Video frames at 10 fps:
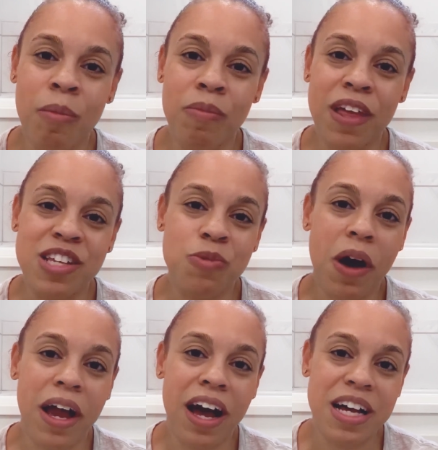That's
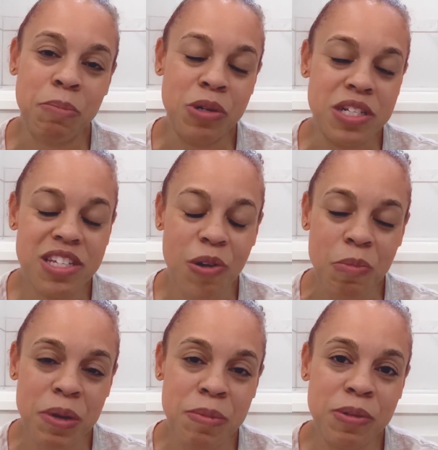why God put
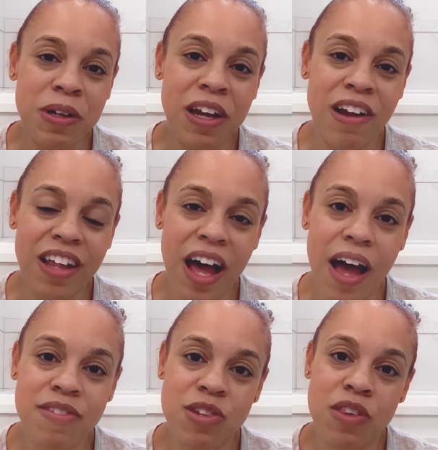certain people in our
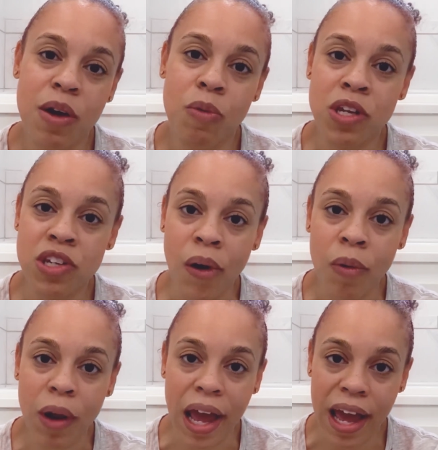lives, so that we
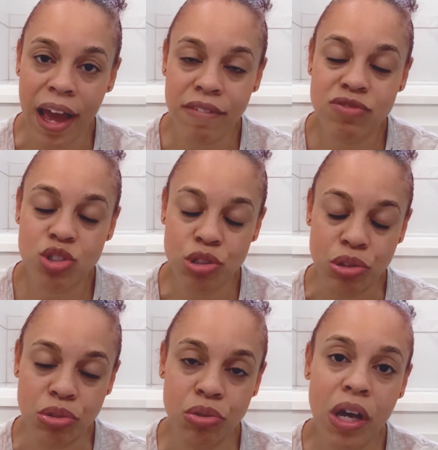don't have
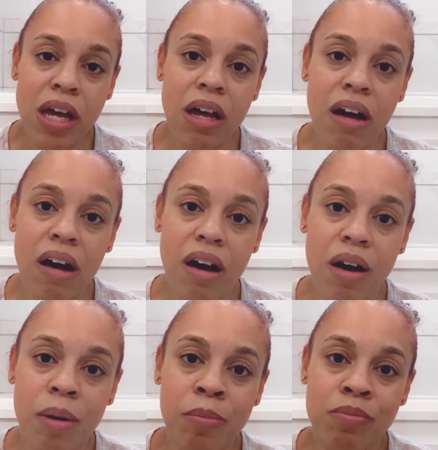to
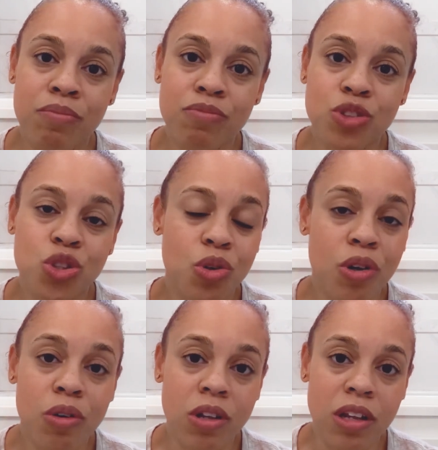
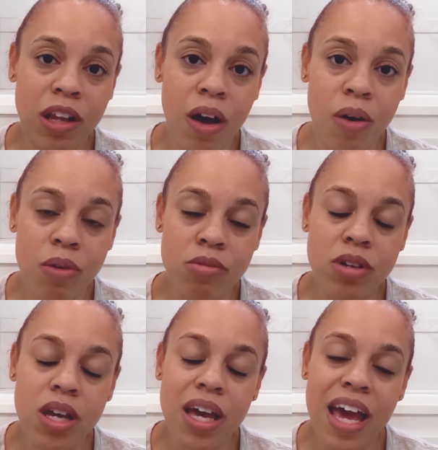struggle alone.
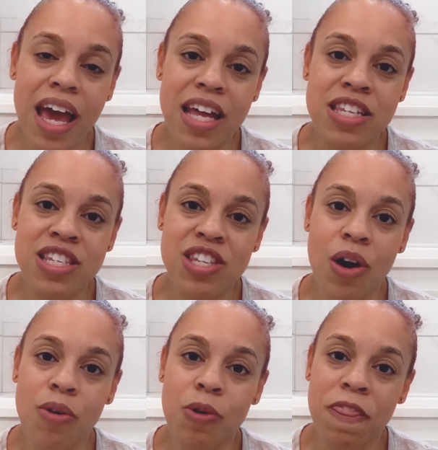And
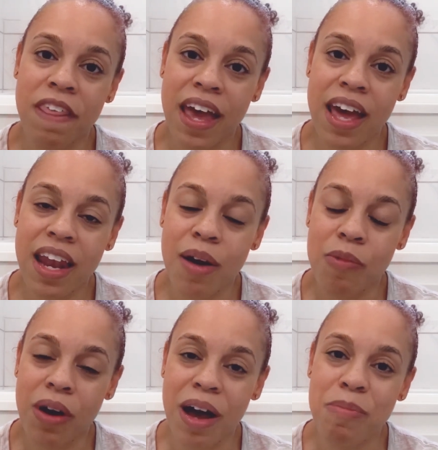so with that,
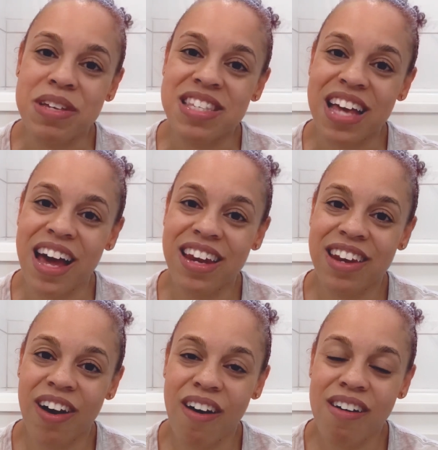I'll be
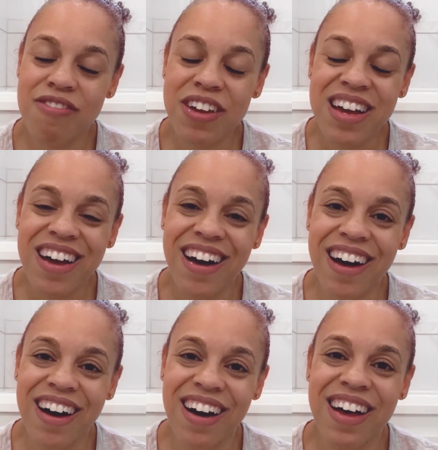signing off.
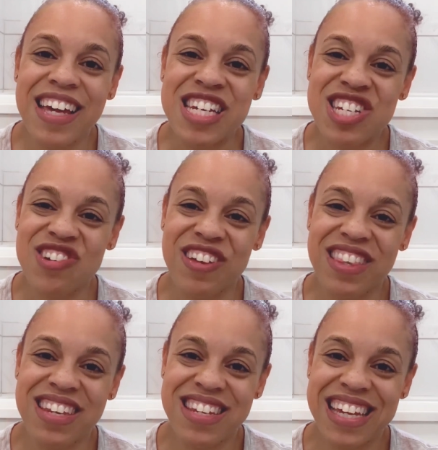And strength
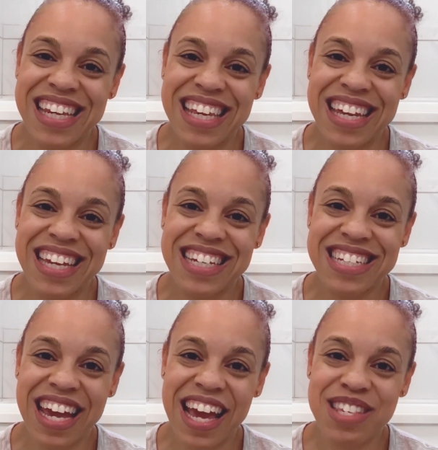and dignity,
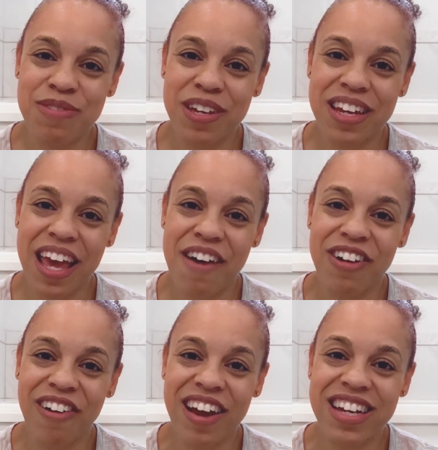Jasmine. Have a
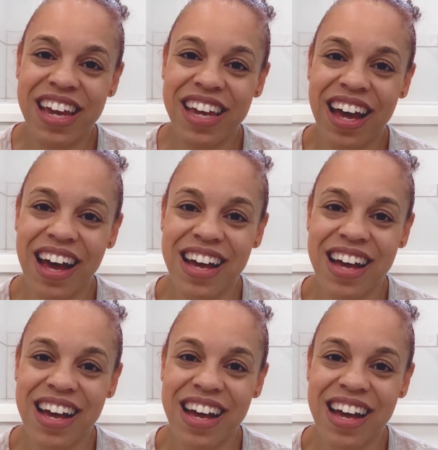great day, guys.